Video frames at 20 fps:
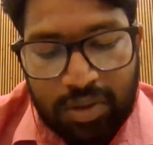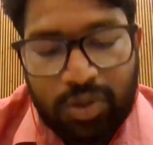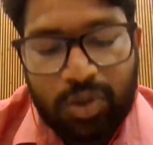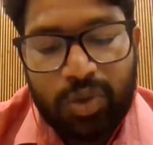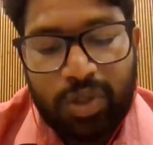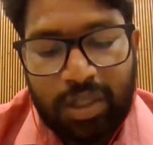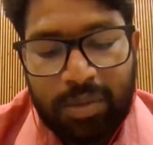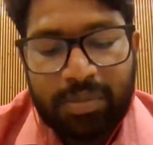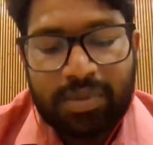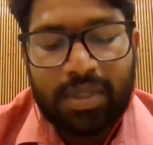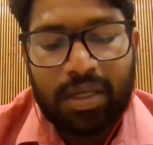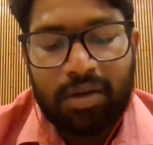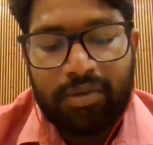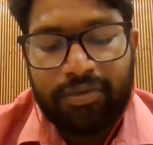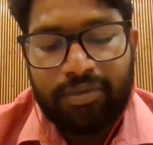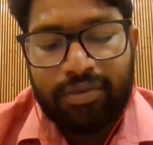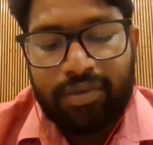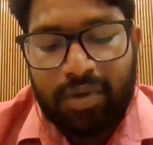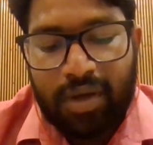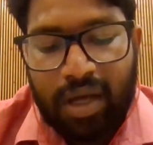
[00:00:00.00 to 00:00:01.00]
To himself
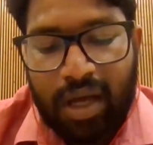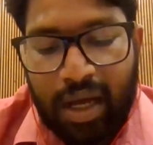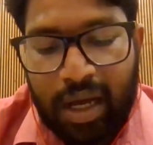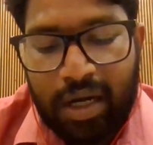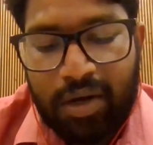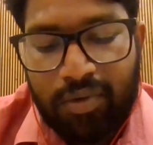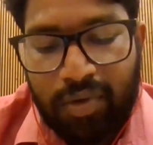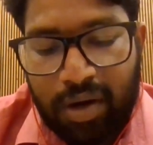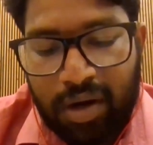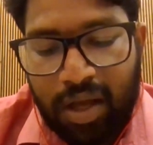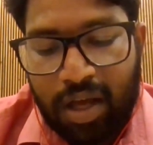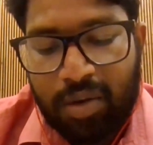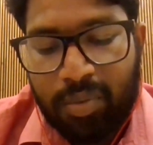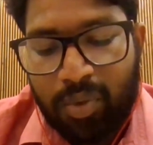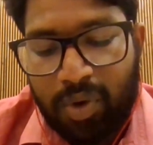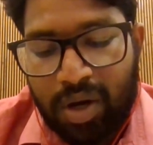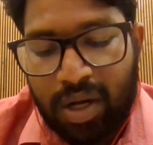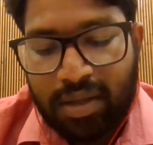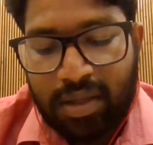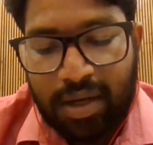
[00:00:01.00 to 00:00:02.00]
and one or
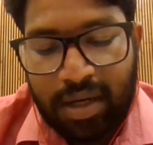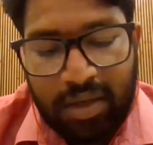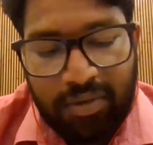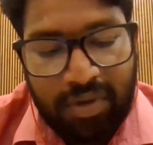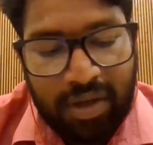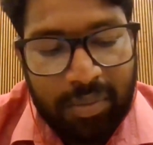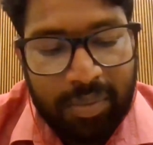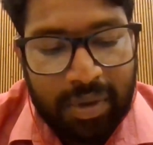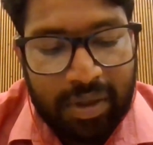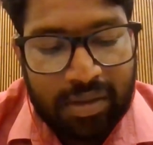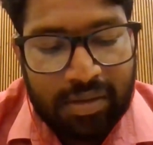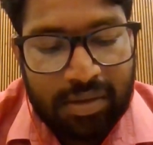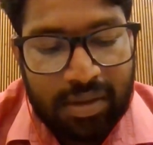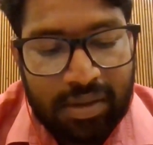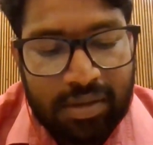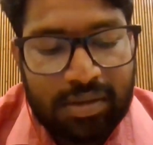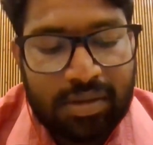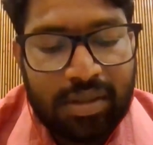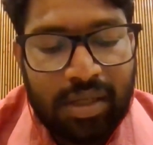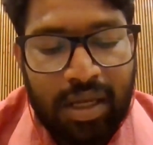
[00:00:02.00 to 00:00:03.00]
more other living
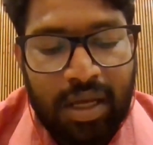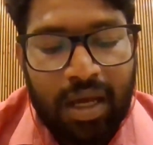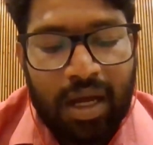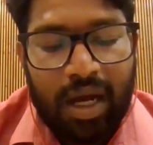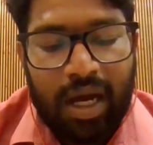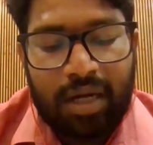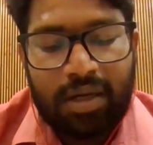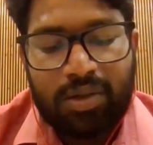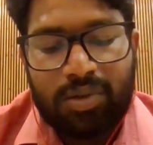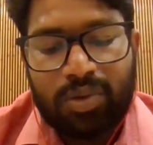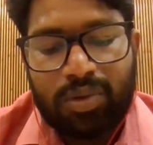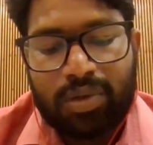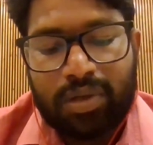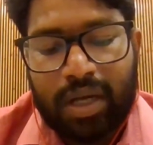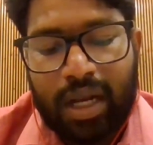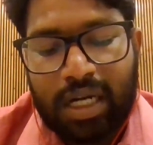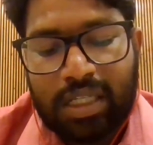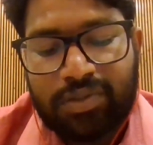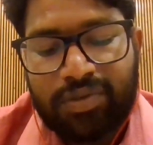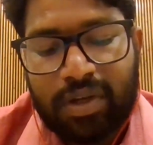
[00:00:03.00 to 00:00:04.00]
persons, and to
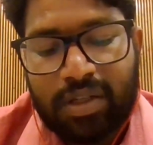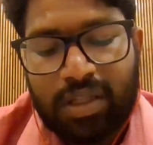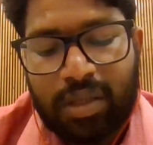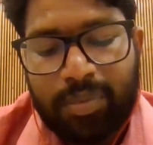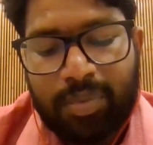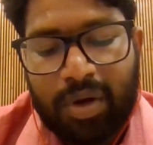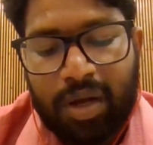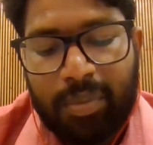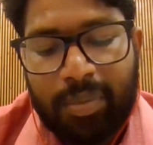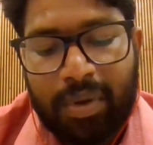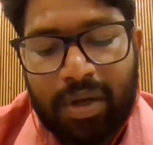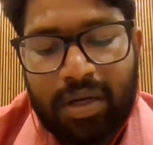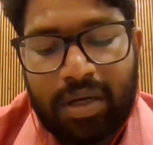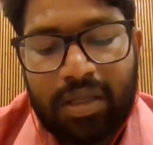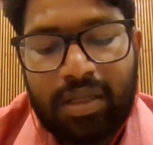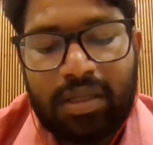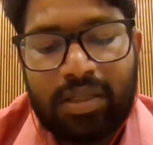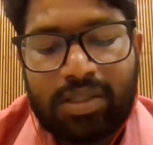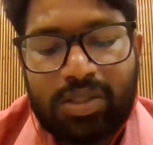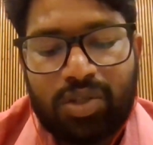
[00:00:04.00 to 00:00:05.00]
transfer the
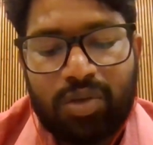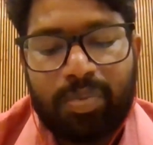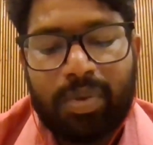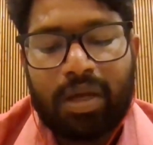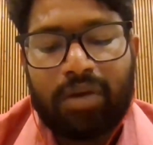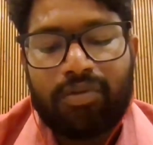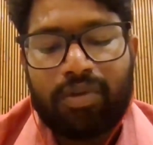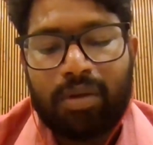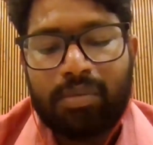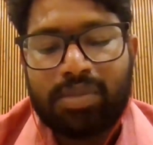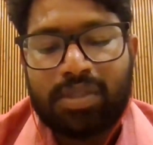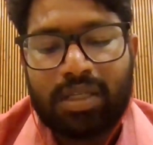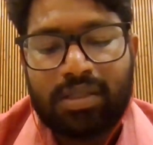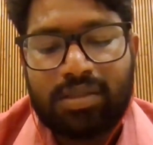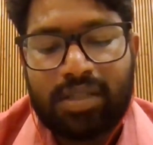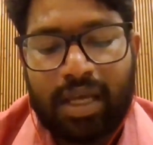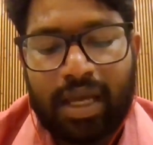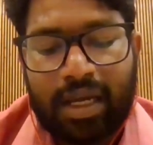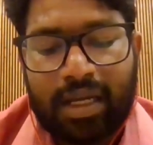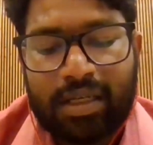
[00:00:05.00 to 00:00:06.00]
property is to perform
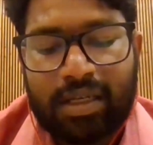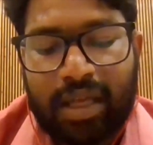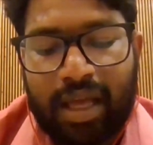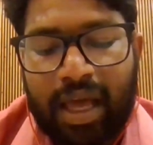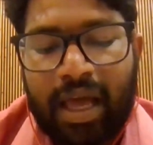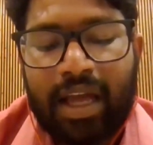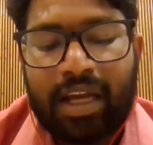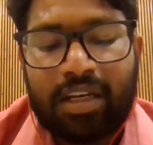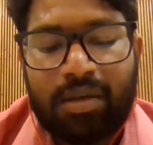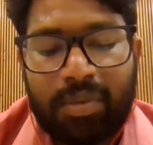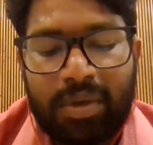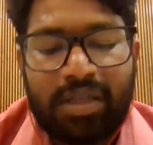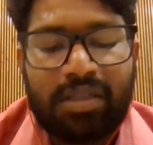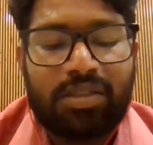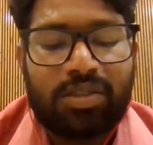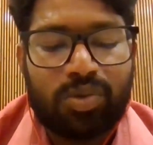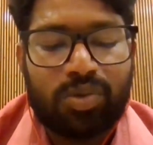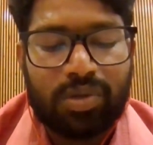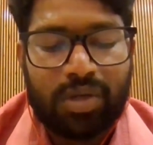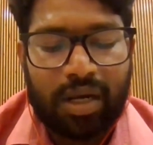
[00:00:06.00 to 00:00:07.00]
such act. Act
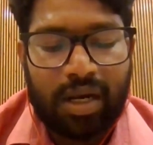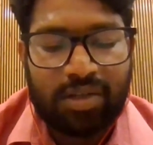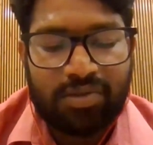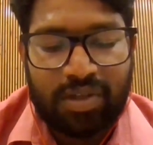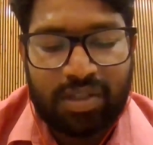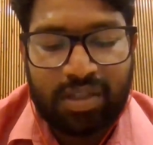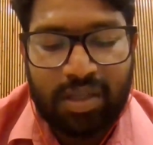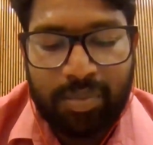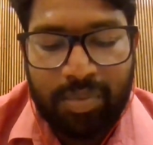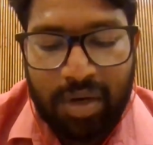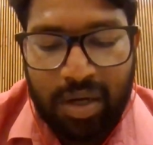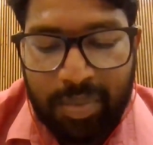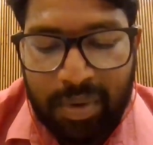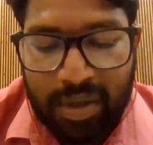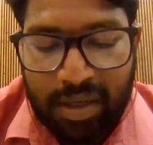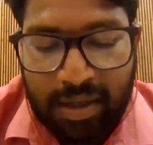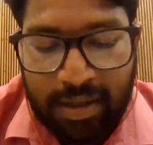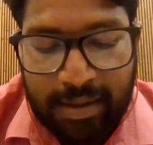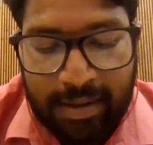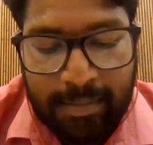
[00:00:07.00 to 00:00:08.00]
means to transfer the
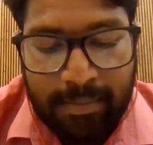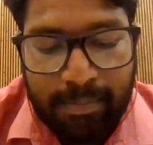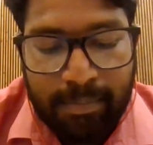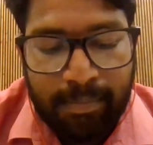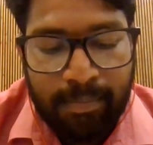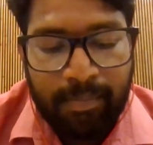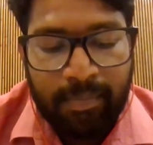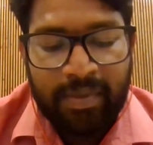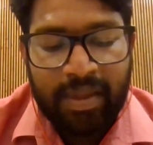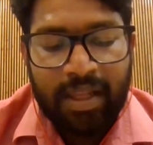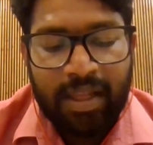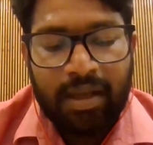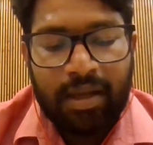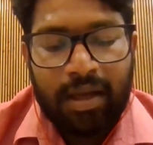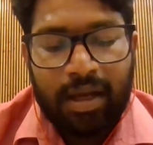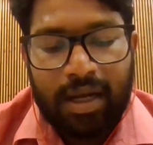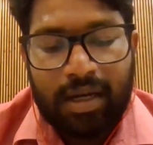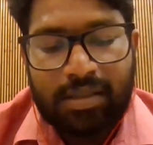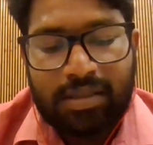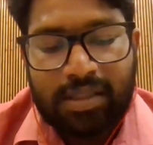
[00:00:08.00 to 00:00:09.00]
property.
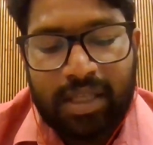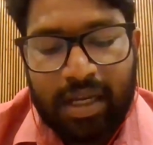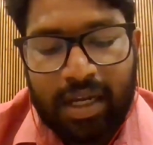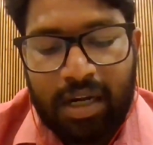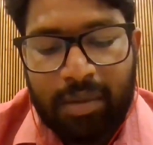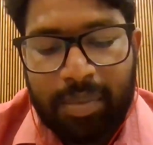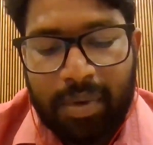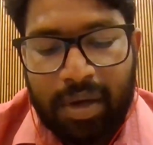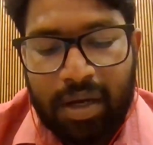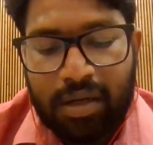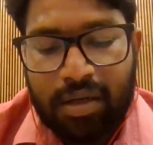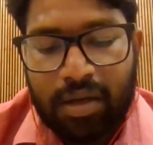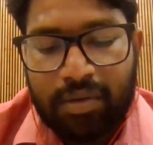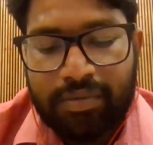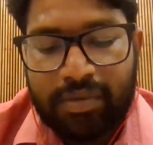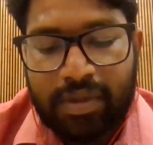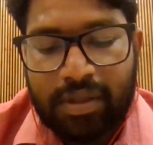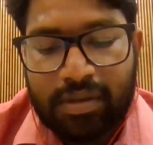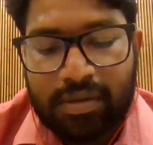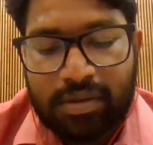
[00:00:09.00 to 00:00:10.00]
And second part
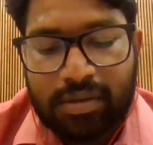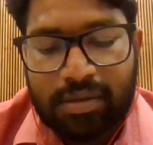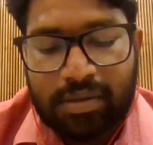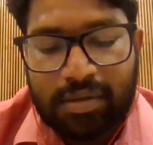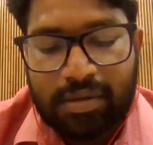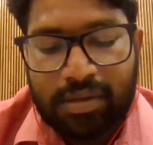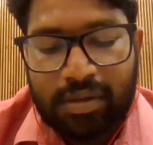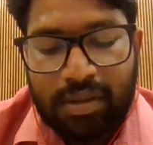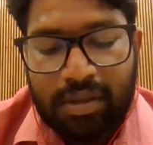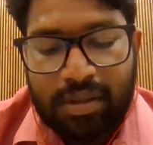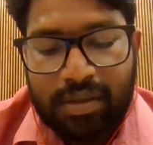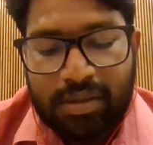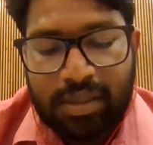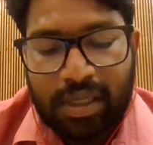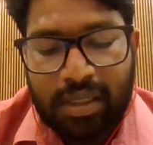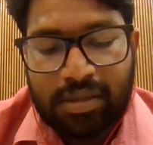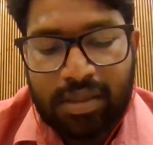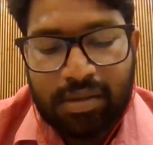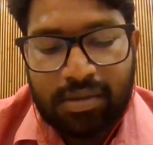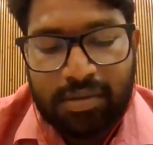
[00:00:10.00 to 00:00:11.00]
of this
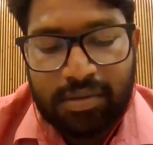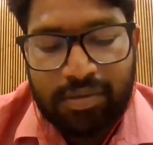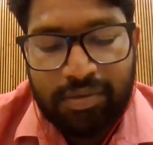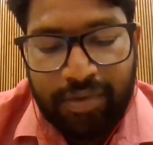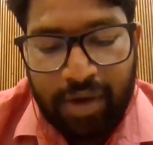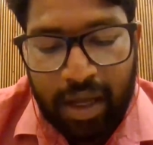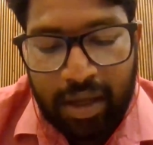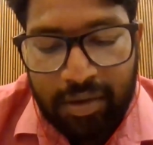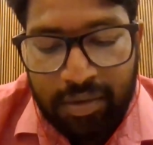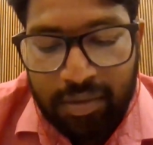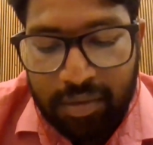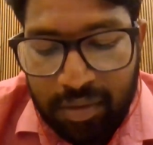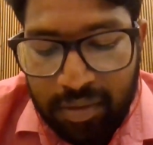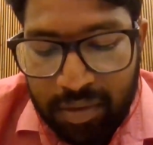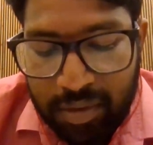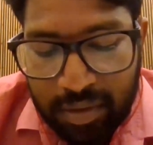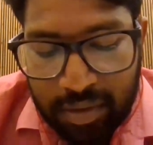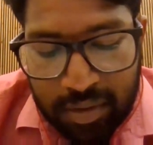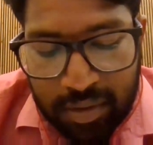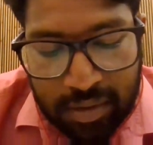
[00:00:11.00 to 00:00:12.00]
section 5
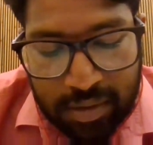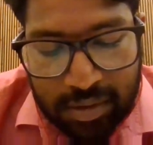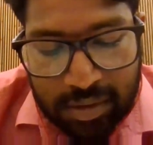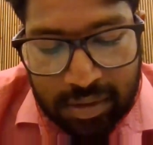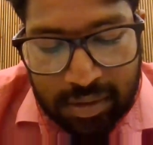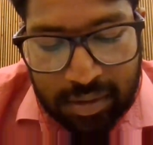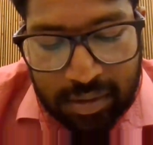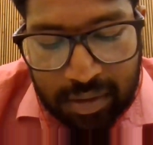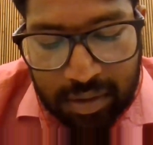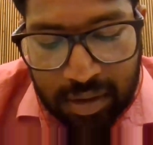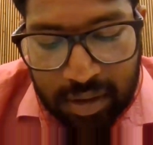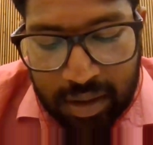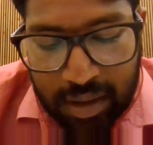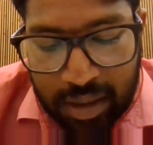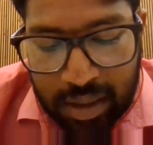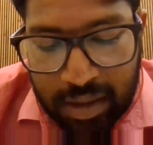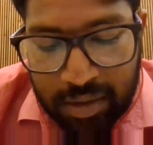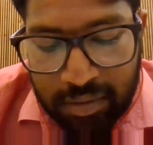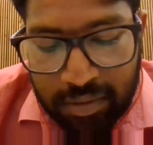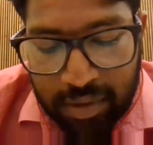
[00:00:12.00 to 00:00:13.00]

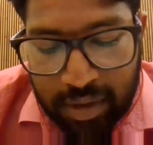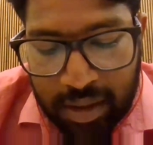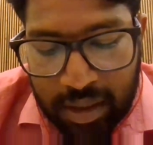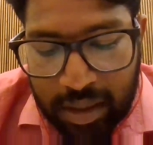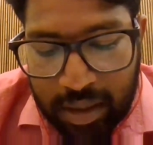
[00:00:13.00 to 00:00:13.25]
give